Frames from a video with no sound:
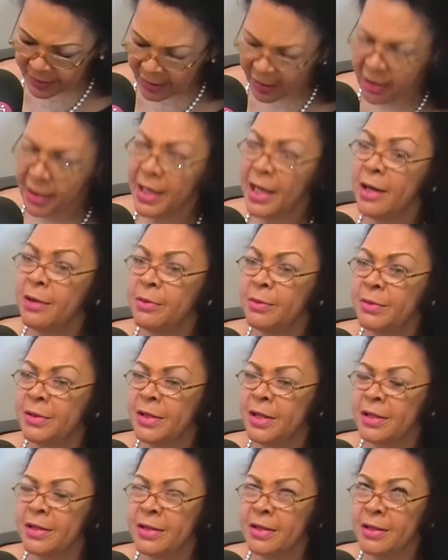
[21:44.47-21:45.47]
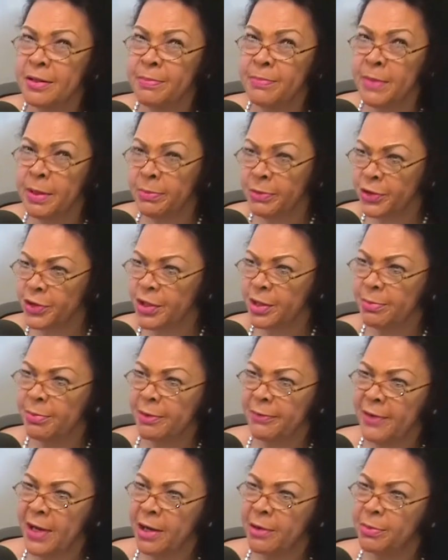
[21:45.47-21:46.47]
on our the, the membership
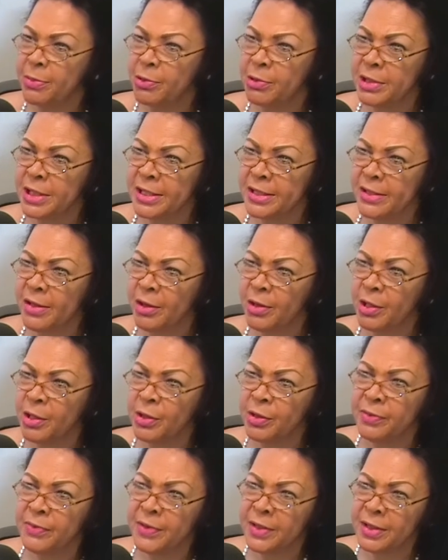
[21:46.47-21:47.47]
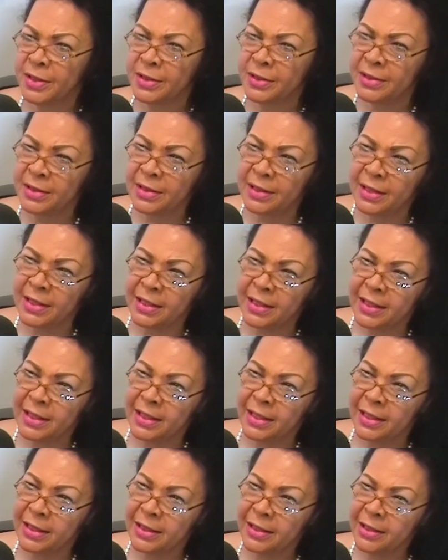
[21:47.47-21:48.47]
of our board is all over
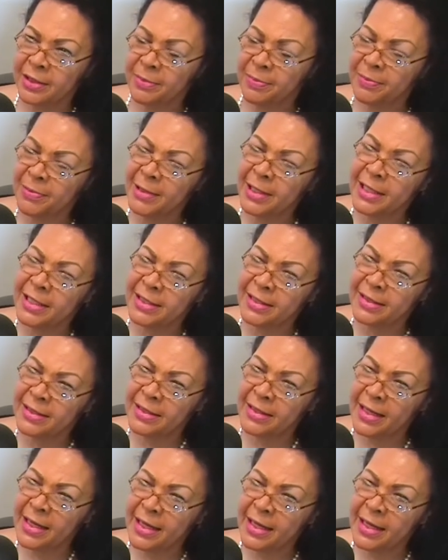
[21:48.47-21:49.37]
the place, mm-hmm.